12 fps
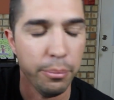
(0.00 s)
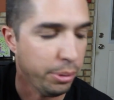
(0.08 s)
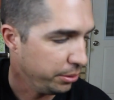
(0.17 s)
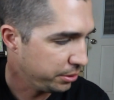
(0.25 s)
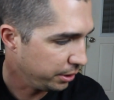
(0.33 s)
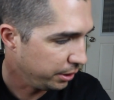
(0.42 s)
I
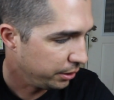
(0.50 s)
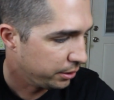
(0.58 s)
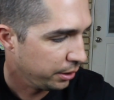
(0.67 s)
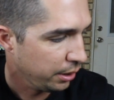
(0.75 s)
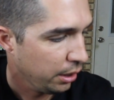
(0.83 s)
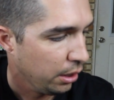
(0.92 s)
posted
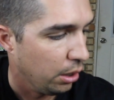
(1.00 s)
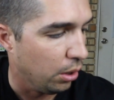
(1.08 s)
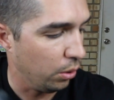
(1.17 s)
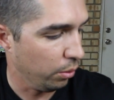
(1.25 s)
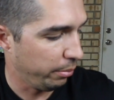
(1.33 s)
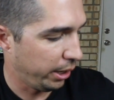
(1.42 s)
it
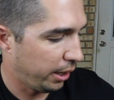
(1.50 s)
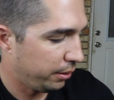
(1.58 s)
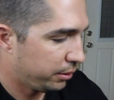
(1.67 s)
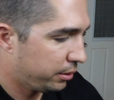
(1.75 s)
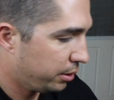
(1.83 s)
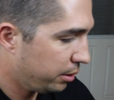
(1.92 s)
on
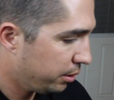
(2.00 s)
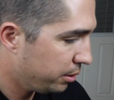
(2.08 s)
about